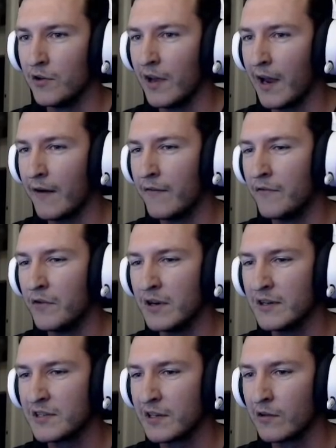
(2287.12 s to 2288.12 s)
every
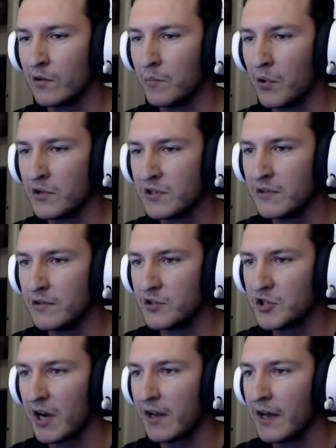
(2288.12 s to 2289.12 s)
single person in the
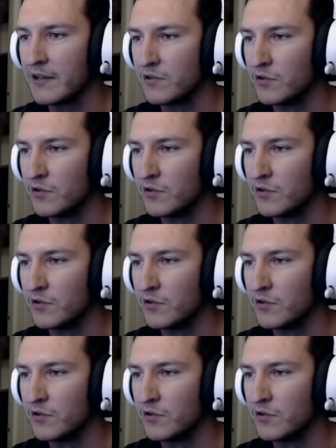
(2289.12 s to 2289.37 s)
chat has to